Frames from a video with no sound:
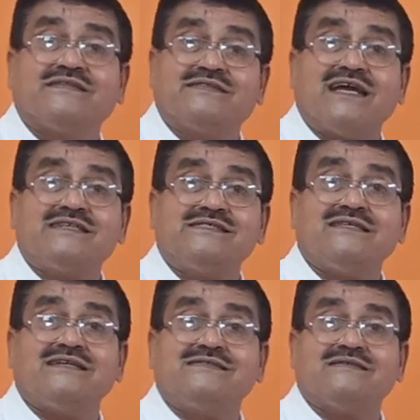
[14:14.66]
That
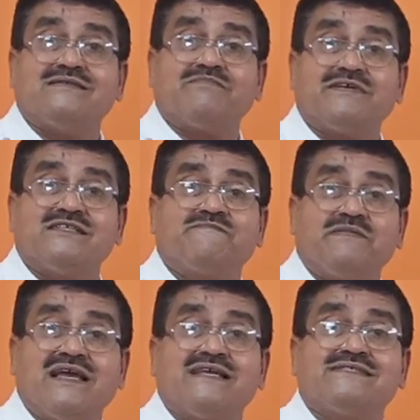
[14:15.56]
is it
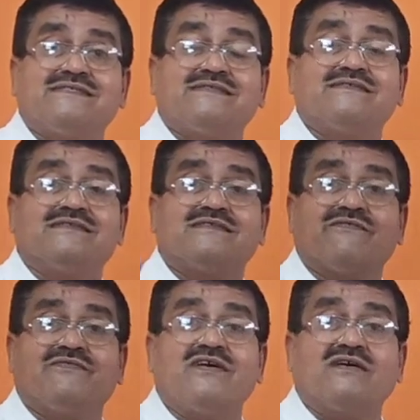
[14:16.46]
plays
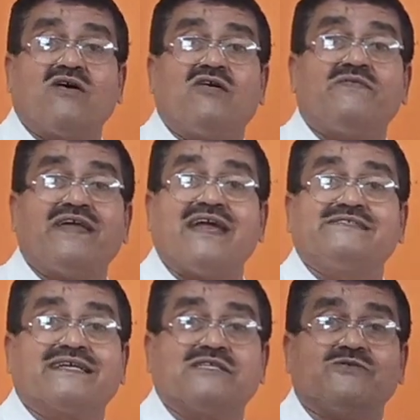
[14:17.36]
the work of an
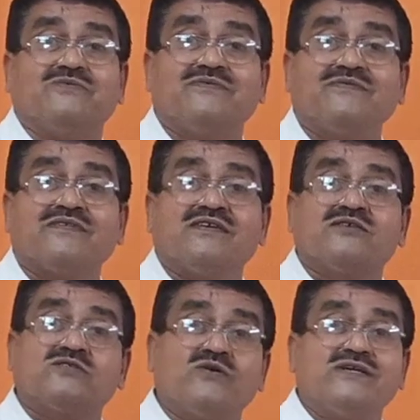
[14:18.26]
adjective.
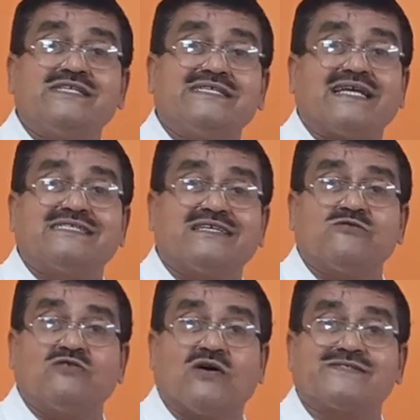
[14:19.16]
So it is
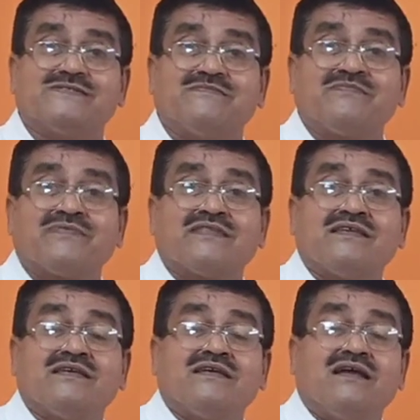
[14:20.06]
adjective clause.
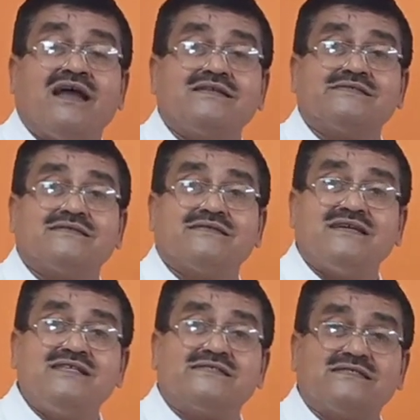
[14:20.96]
And
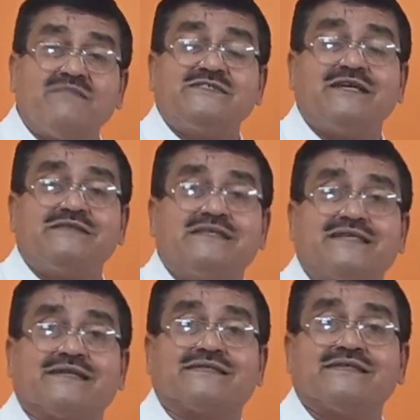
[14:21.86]
in some
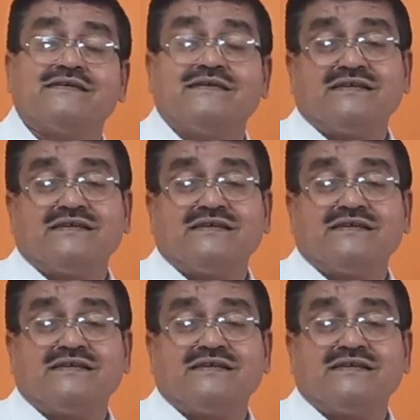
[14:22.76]
sentences,